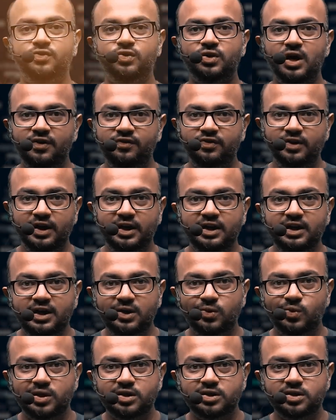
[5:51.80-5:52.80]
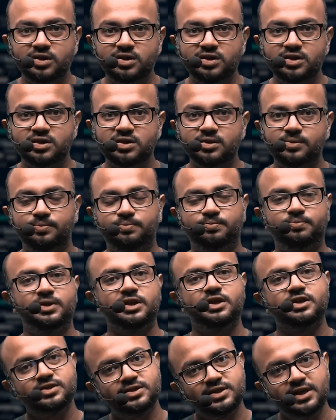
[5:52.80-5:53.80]
you have any questions,
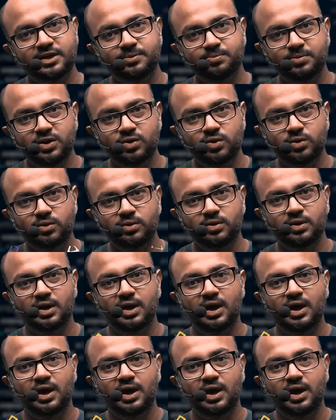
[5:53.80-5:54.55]
please let me know.